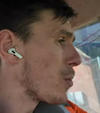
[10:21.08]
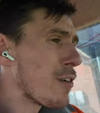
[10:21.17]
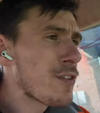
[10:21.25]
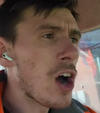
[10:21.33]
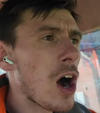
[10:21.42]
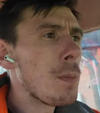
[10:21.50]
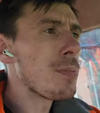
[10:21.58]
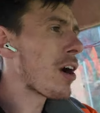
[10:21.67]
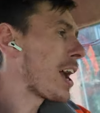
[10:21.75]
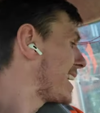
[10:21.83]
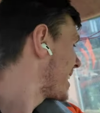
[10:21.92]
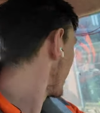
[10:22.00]
we've got a
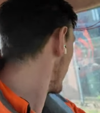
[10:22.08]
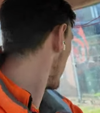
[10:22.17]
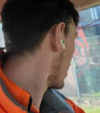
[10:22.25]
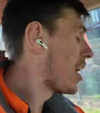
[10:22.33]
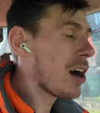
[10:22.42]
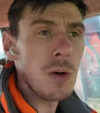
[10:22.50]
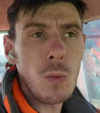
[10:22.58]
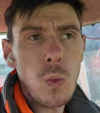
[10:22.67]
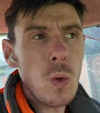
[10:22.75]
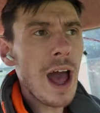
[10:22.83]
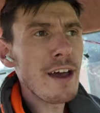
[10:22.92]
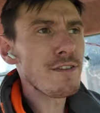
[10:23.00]
break in
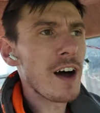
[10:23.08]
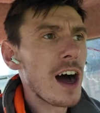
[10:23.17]
the weather.